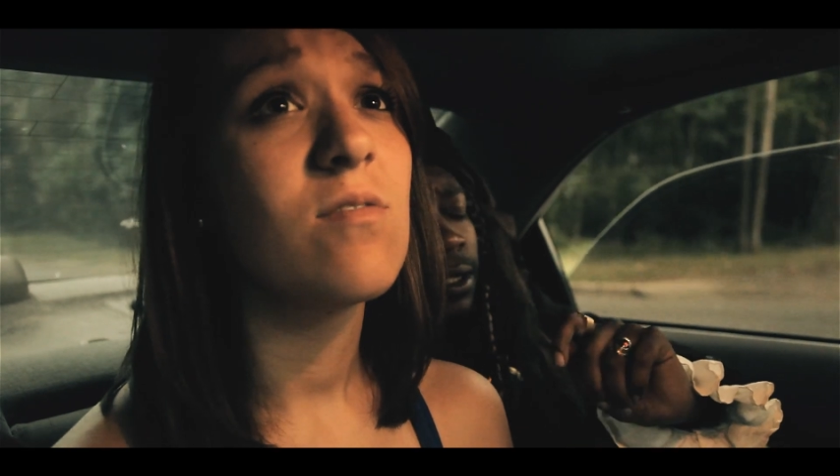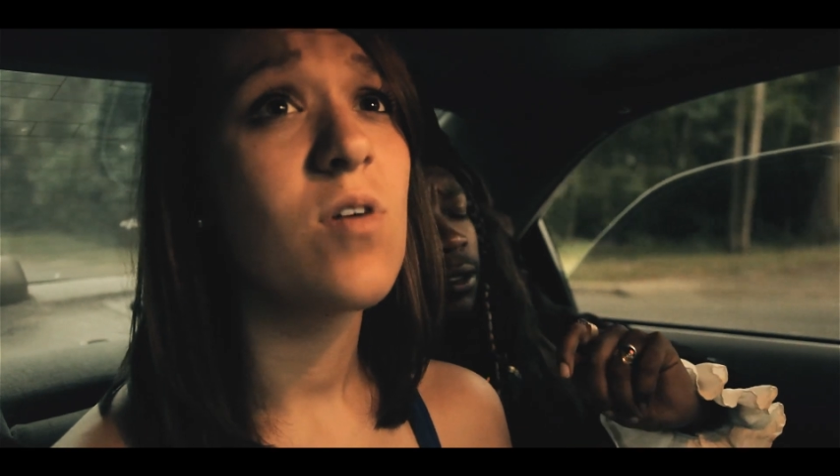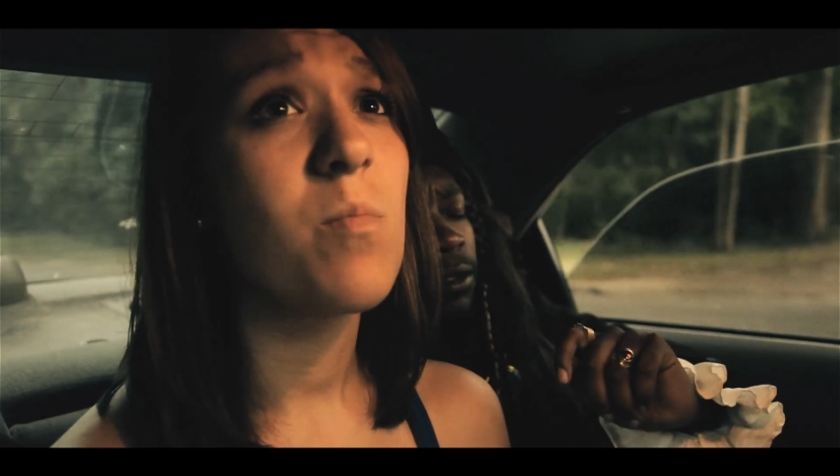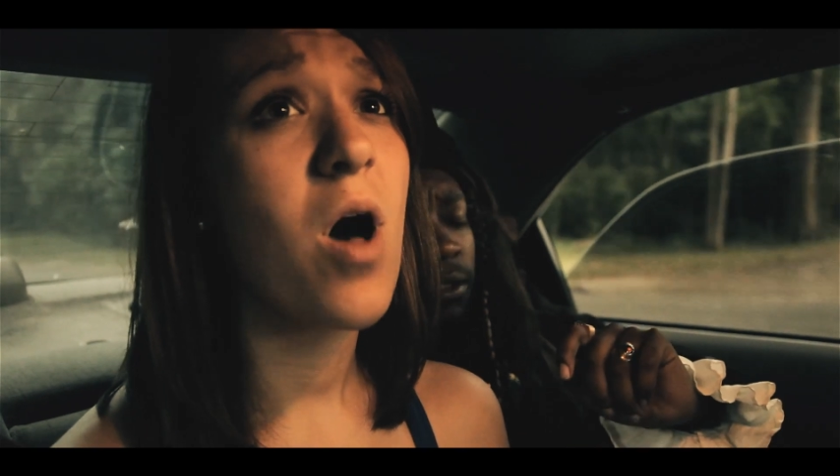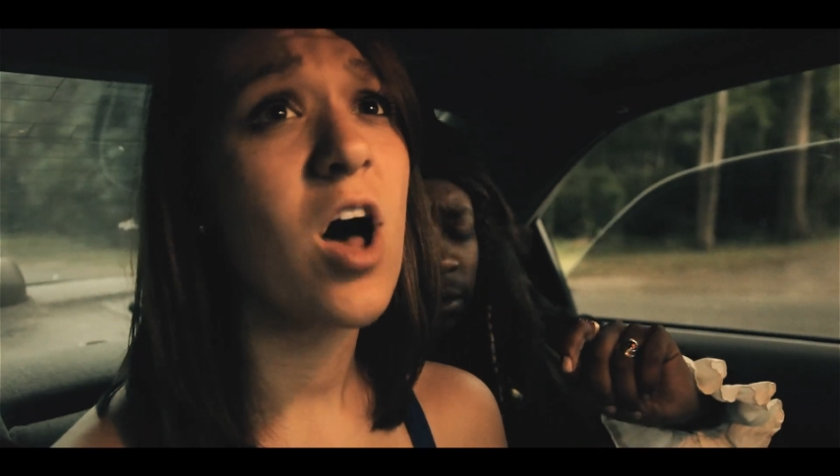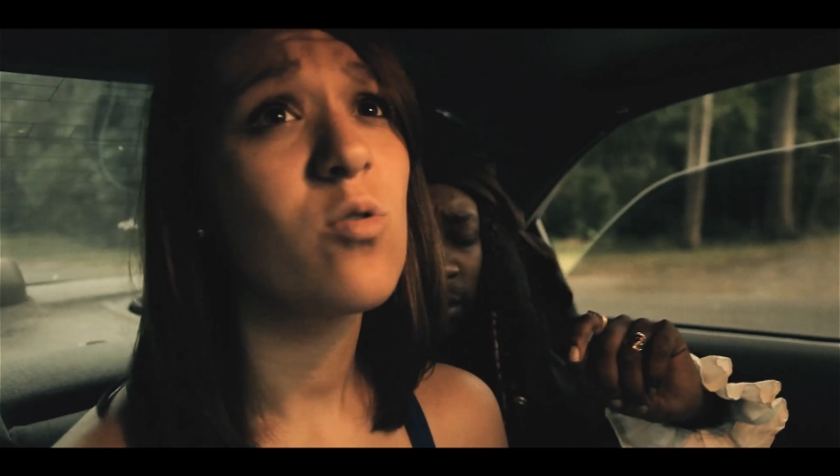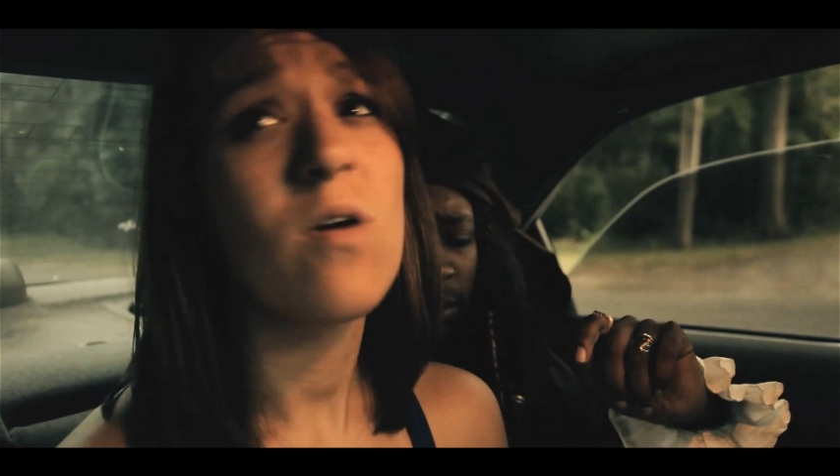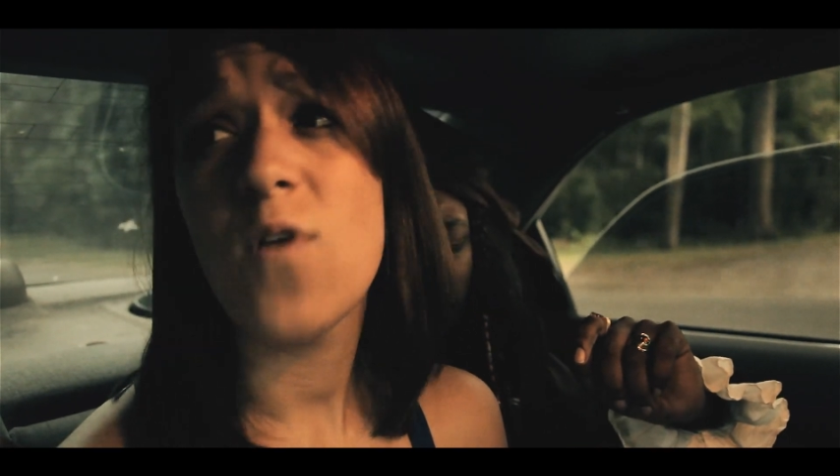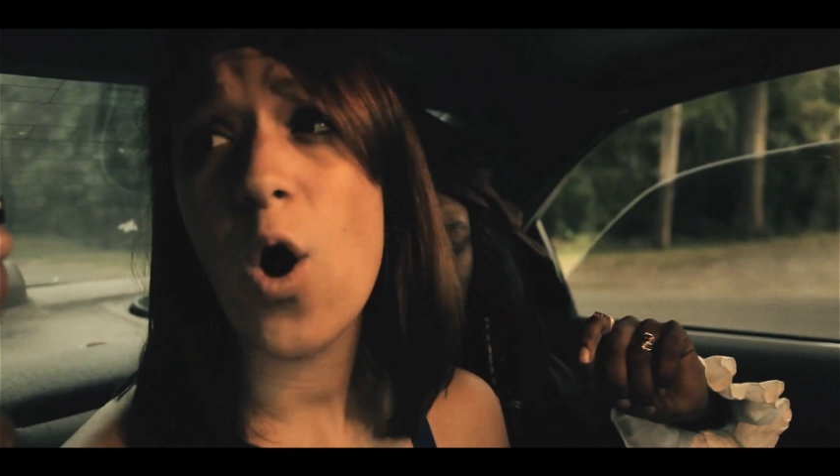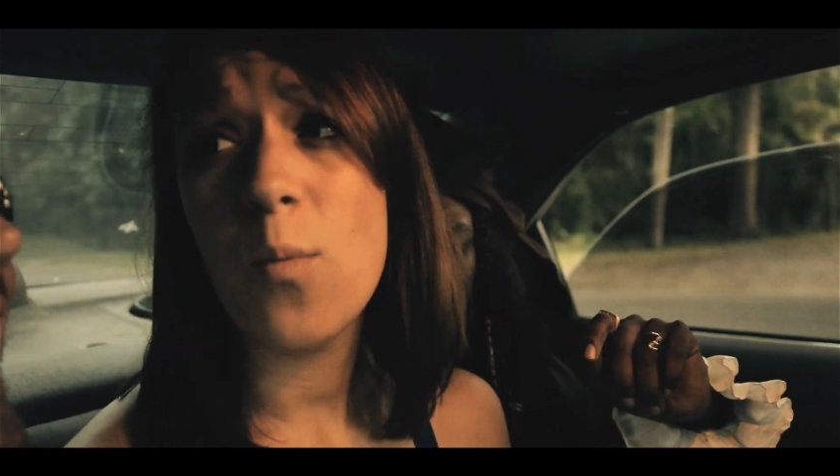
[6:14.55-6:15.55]
from
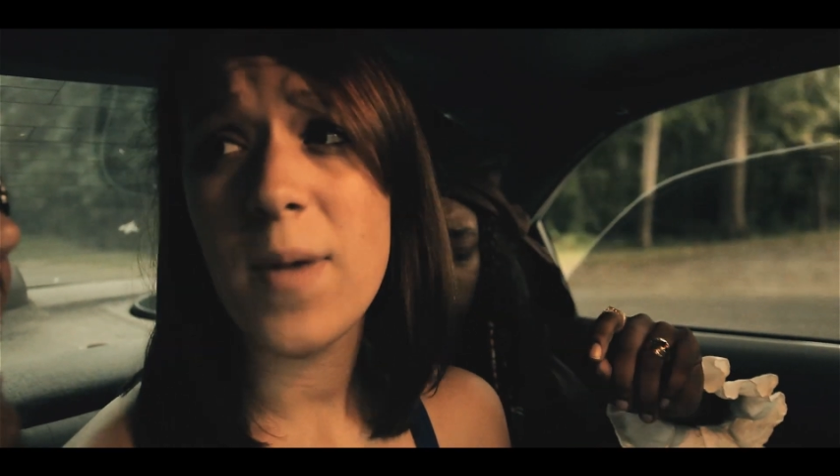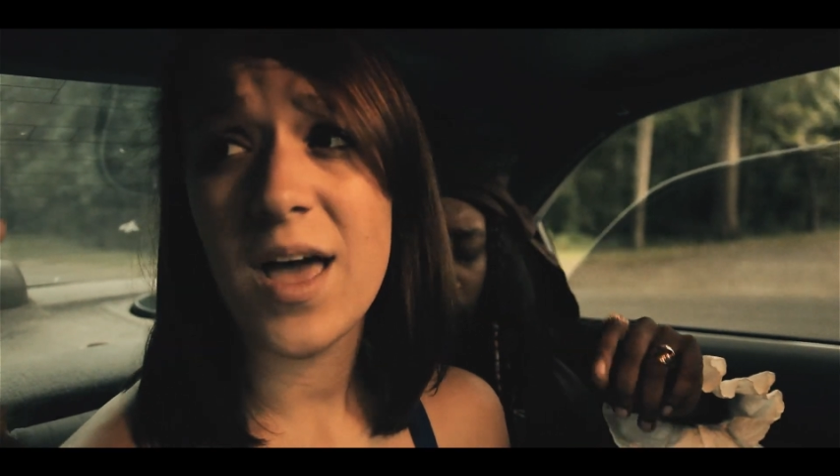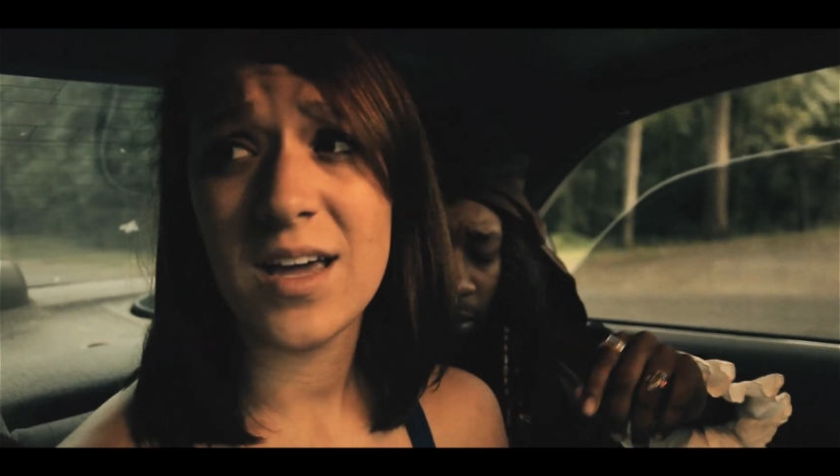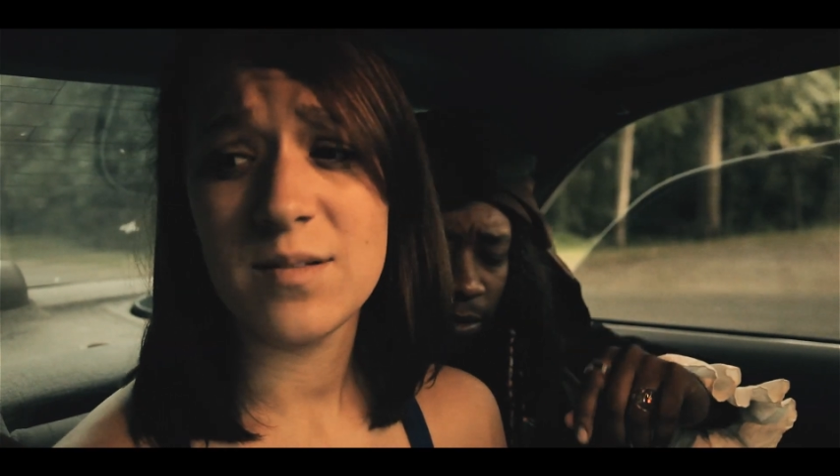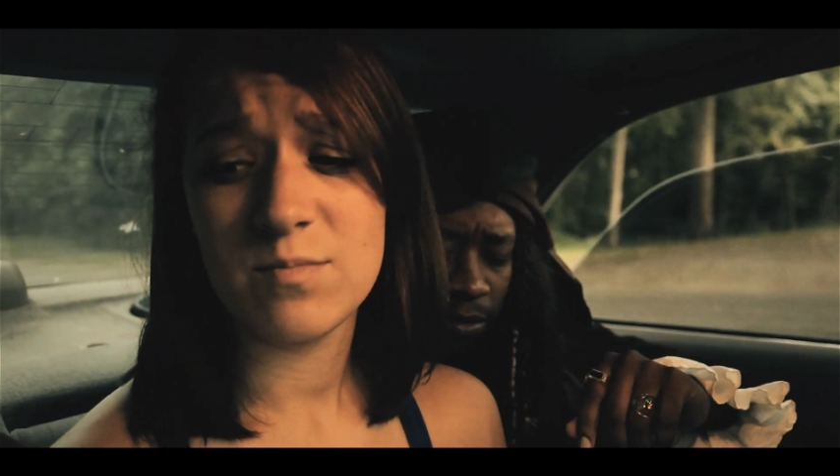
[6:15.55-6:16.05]
aquaphobic